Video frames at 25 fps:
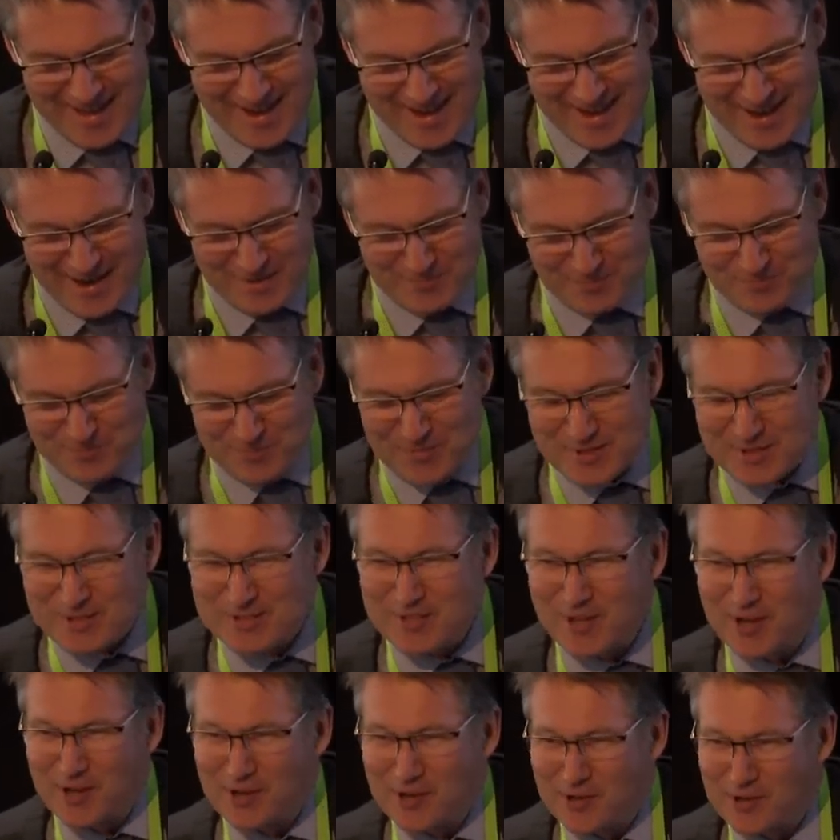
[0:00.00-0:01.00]
Um,
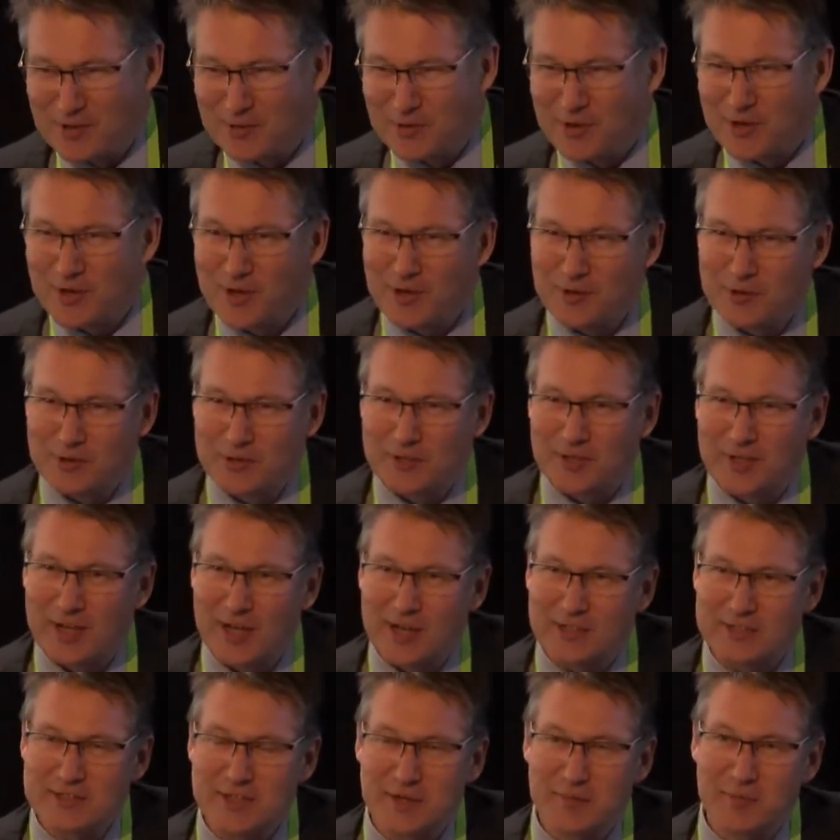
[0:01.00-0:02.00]
so, who are the
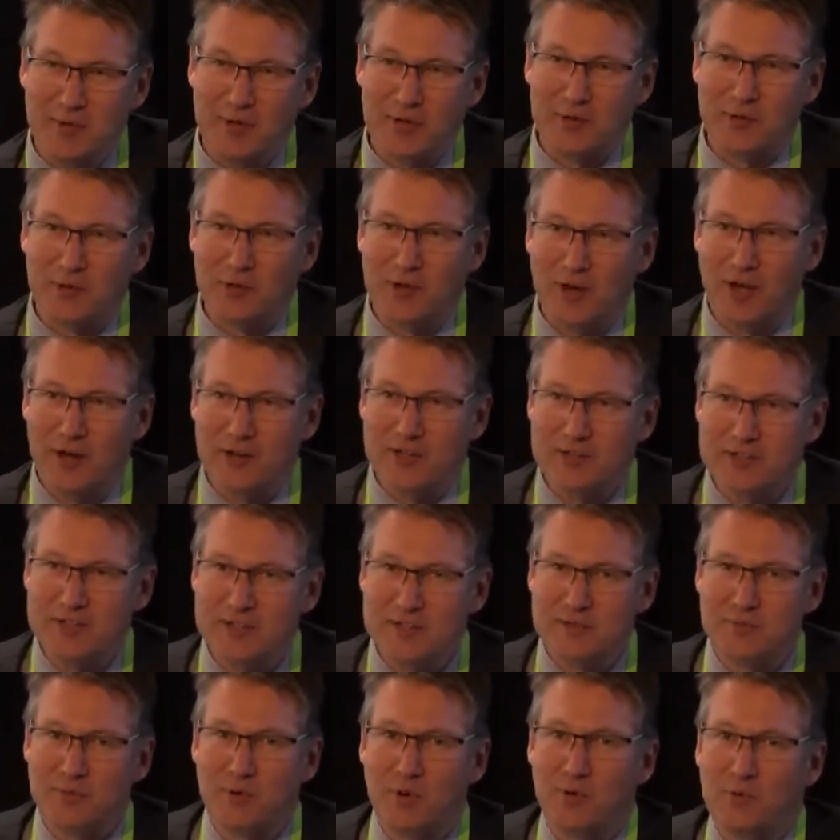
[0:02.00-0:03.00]
Council of Medical
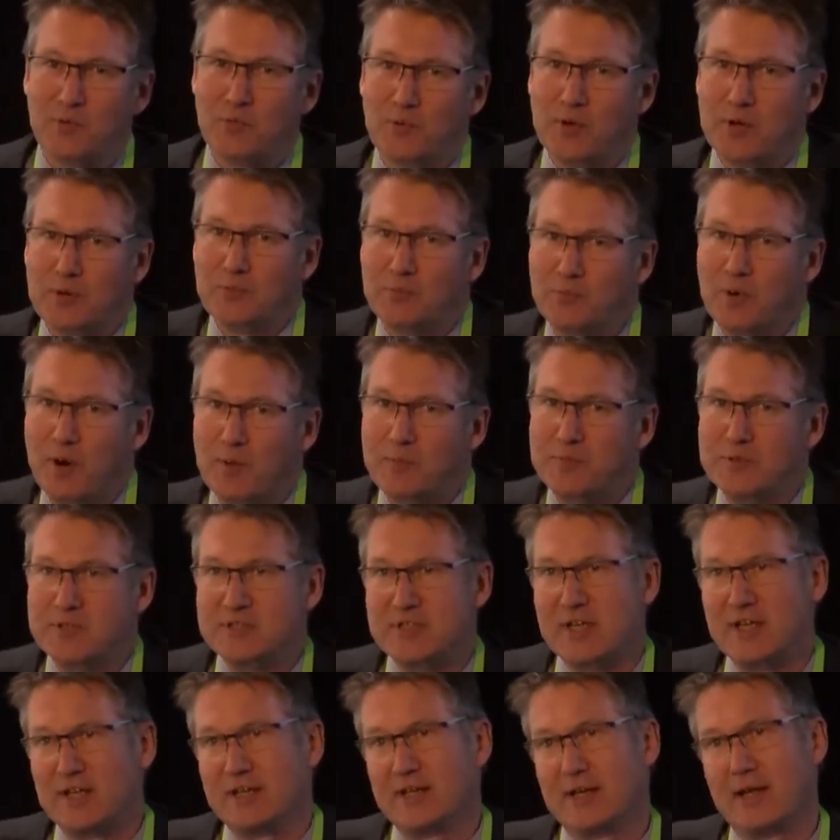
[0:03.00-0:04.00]
Colleges? Well, we
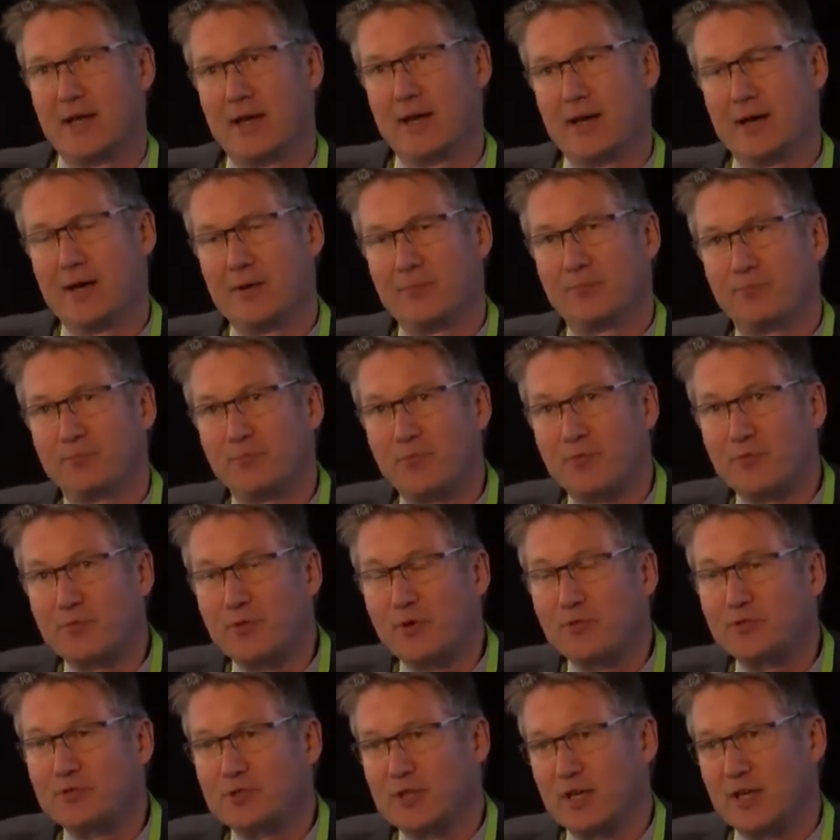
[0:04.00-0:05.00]
represent um,
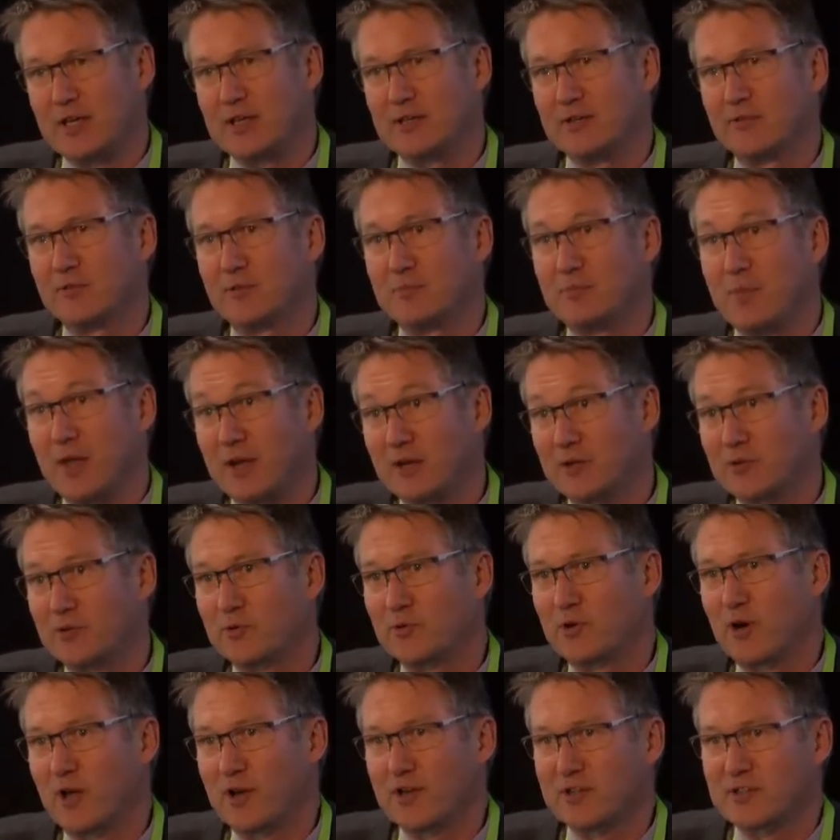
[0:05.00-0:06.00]
15 of the
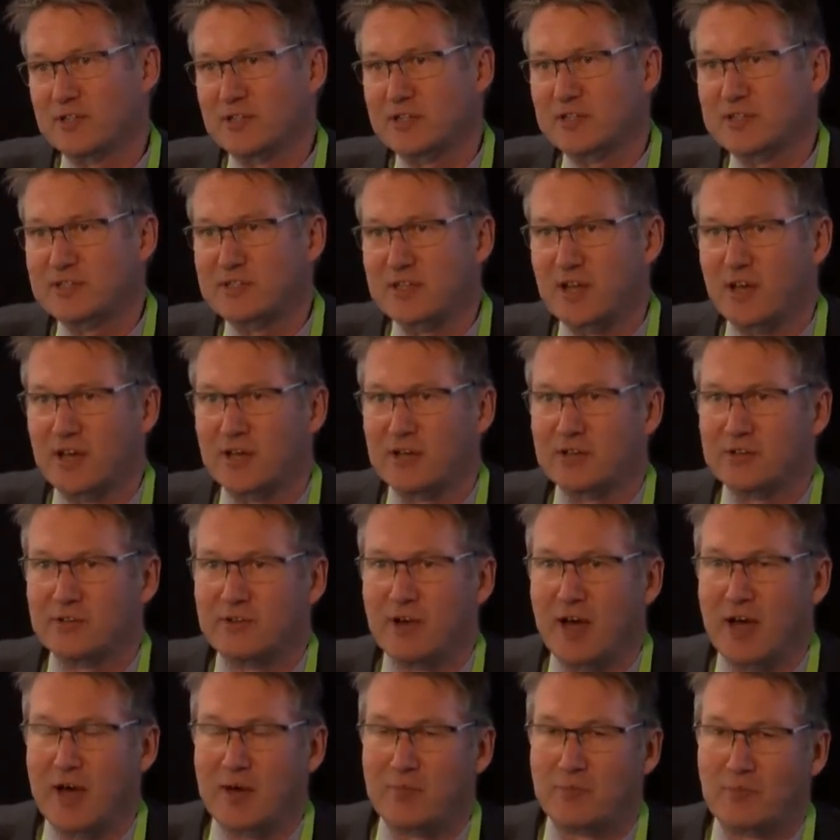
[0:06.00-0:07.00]
medical colleges, so
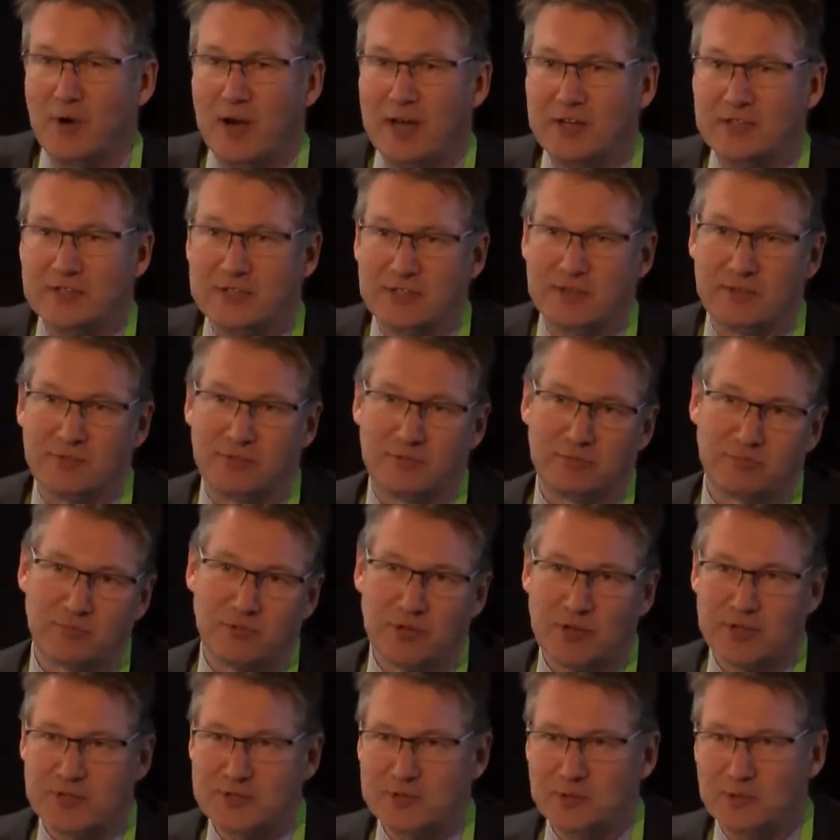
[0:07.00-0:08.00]
um, ranging
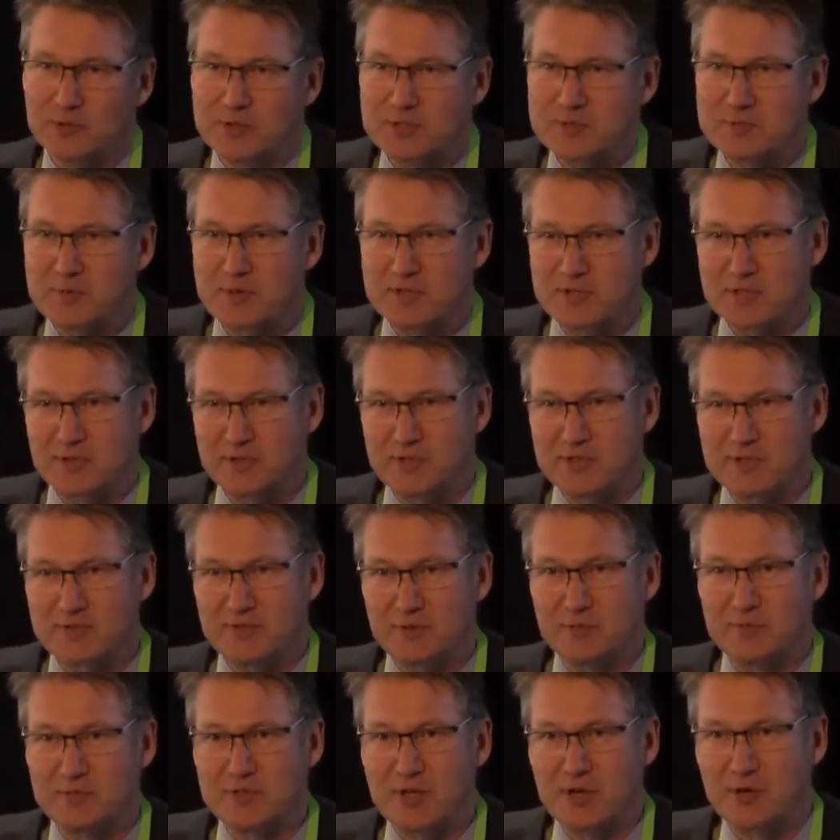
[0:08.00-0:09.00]
across all the specialties
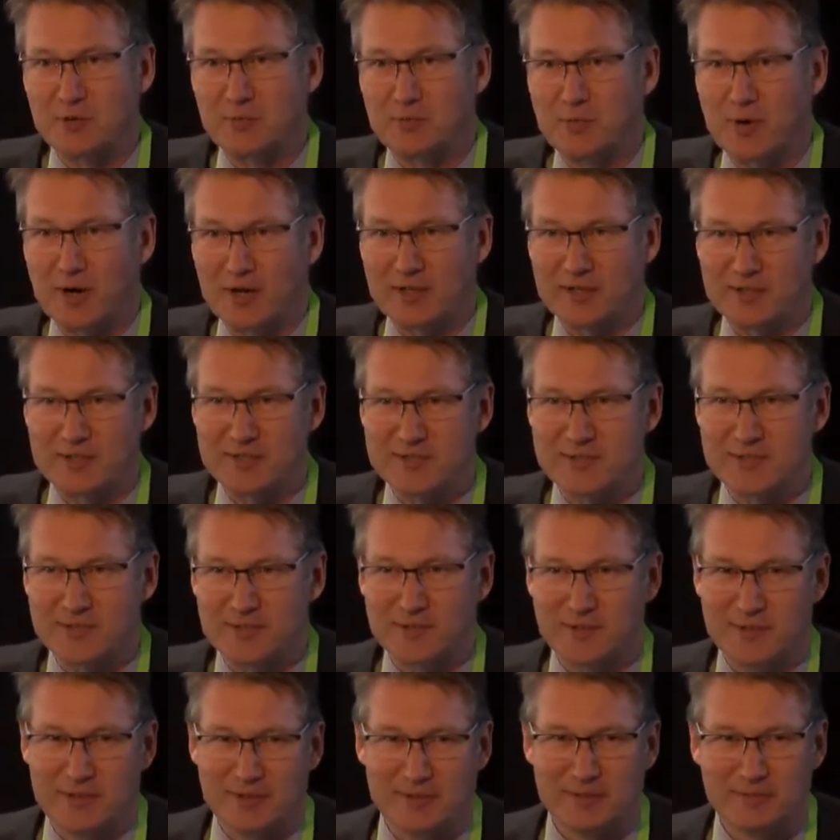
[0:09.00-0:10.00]
from general practice
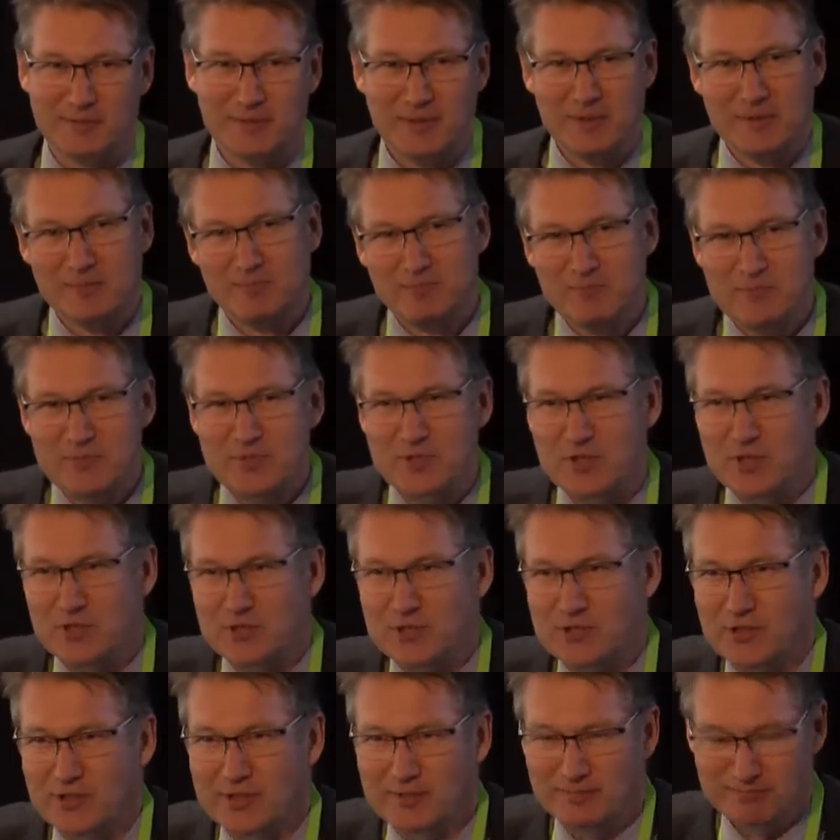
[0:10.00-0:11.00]
through to
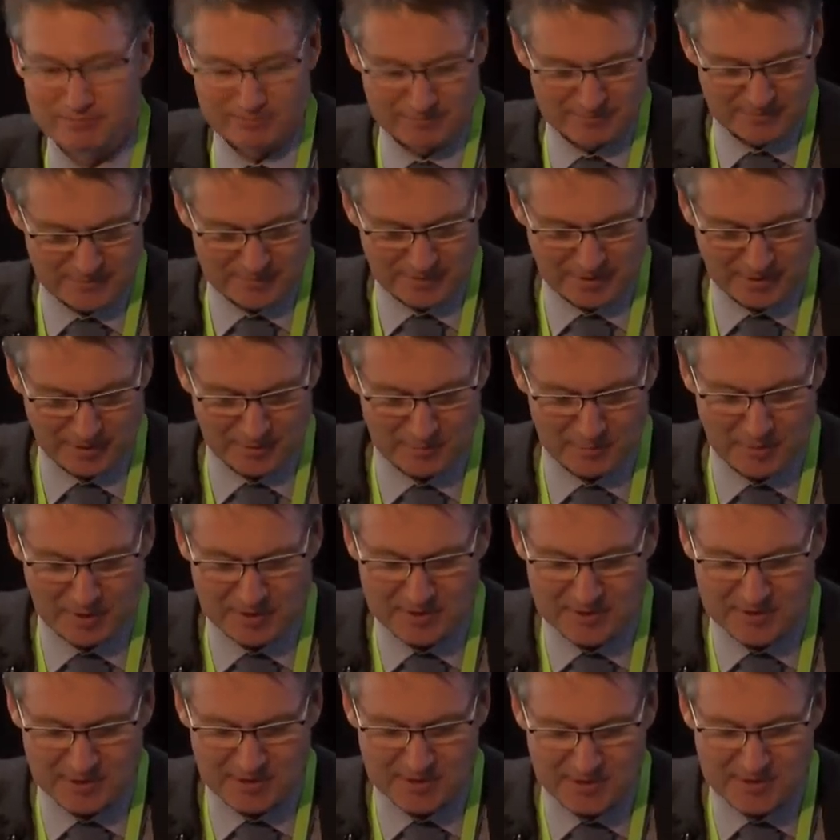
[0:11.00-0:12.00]
surgery, you know,
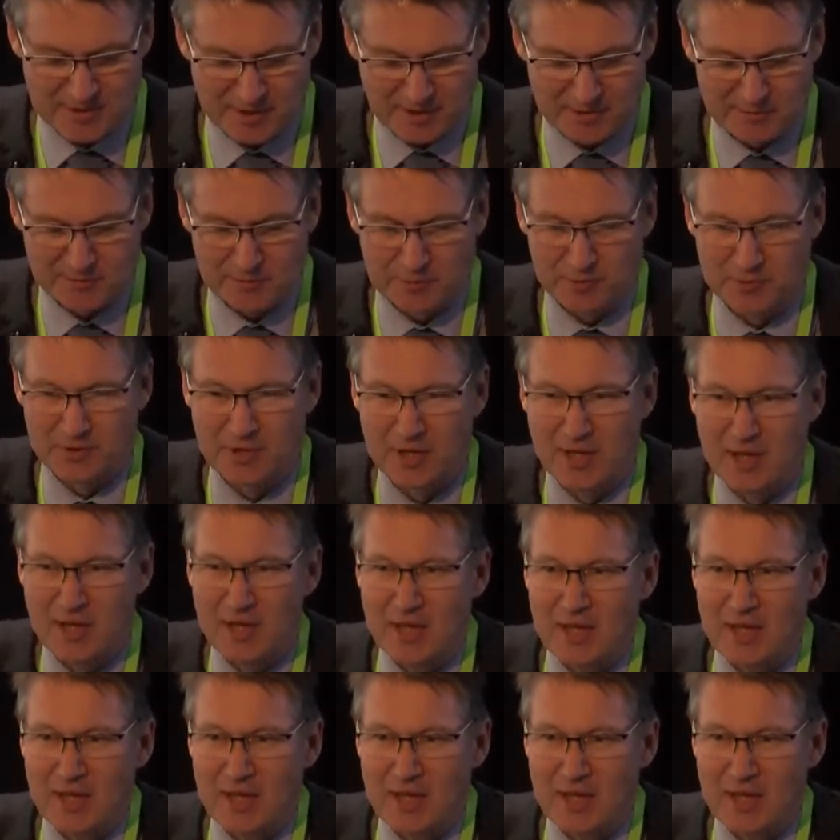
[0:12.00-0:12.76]
medicine and so forth.